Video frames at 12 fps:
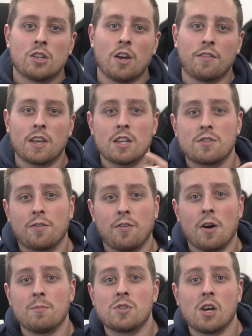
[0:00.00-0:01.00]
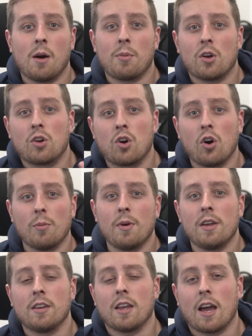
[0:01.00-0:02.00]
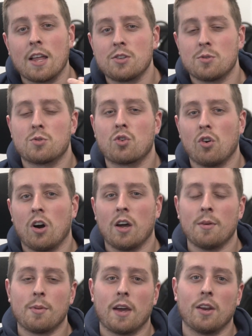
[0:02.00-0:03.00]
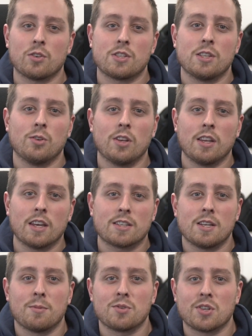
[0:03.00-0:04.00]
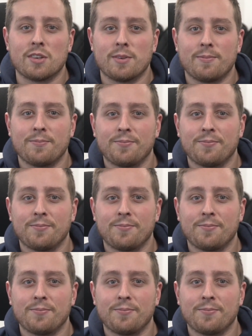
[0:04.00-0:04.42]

Don't forget to thumbs up, comment and subscribe, and I'll see you in the next episode.